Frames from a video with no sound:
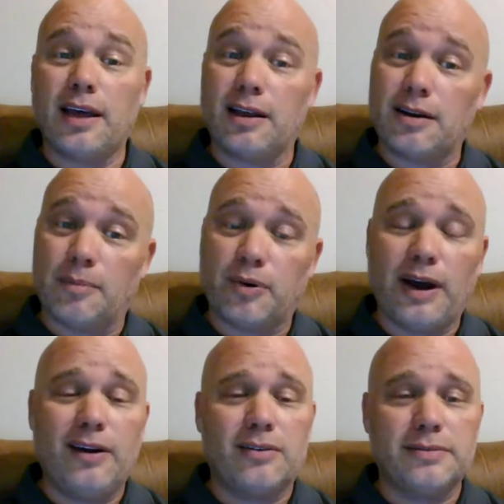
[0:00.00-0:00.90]
and a
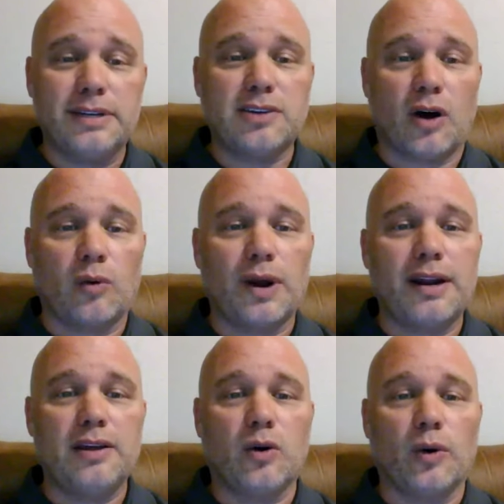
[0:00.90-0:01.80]
player is
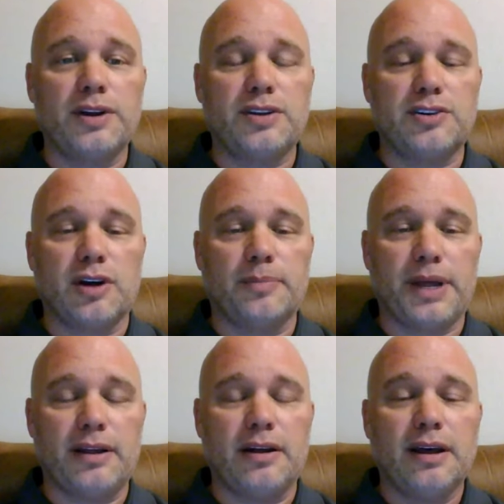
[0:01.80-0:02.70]
already going to jump
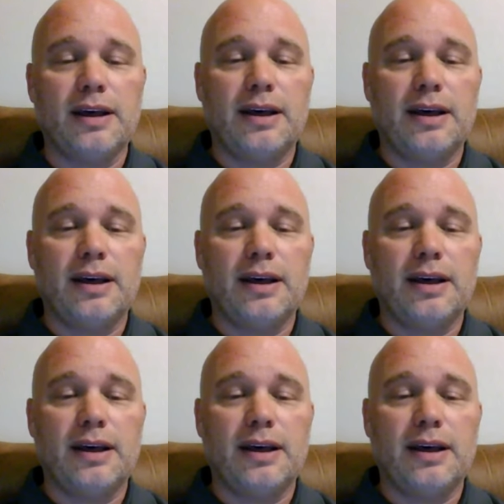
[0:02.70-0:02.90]
in,